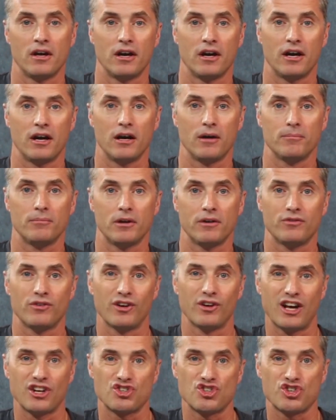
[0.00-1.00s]
Um, but if you're
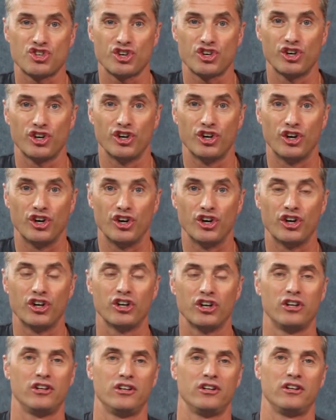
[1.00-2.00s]
not sure,
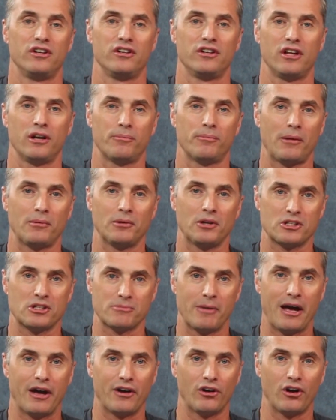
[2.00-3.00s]
and it probably doesn't
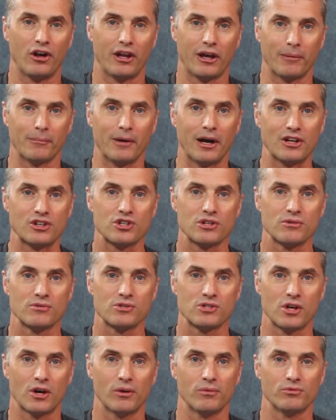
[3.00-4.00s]
matter all that much.
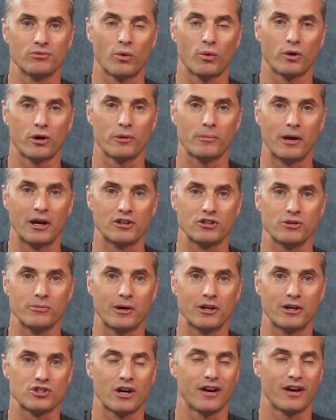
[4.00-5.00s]
So don't worry about it too
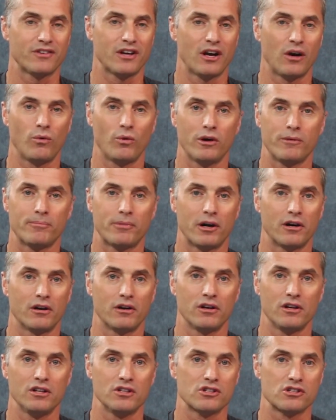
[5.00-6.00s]
much. I've got one
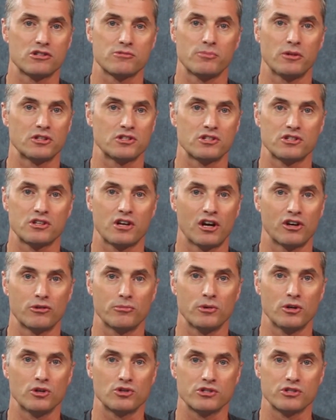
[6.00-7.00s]
partner, he just splits his
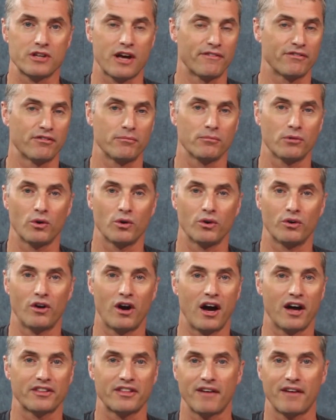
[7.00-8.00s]
contributions. Half of them go in
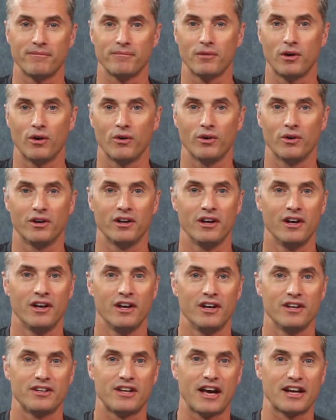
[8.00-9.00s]
Roth, half of them go in
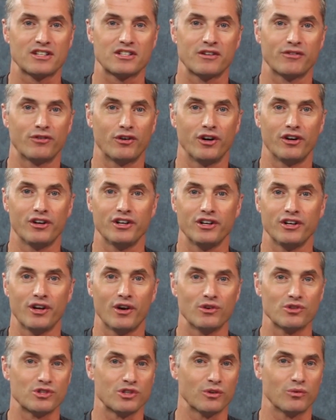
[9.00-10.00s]
tax deferred. And he
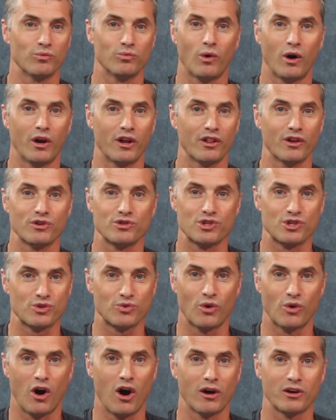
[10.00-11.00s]
knows that one of those is
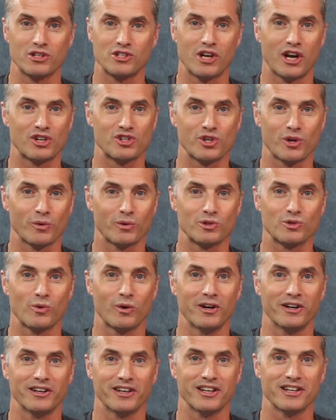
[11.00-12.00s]
wrong. He's not sure which
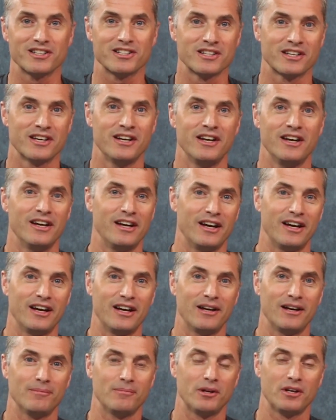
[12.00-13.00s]
one it is,
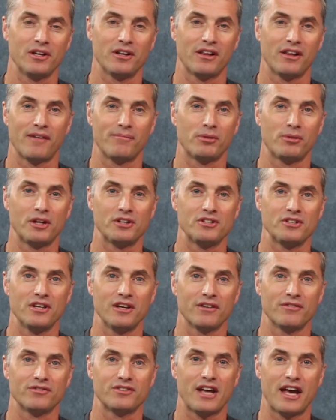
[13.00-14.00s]
um, but he'll have plenty
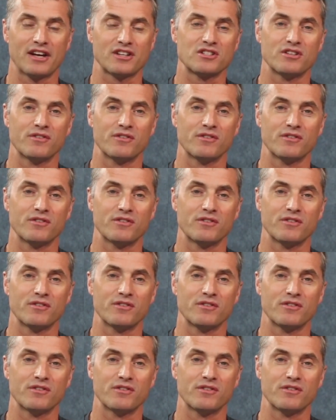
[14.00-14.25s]
of tax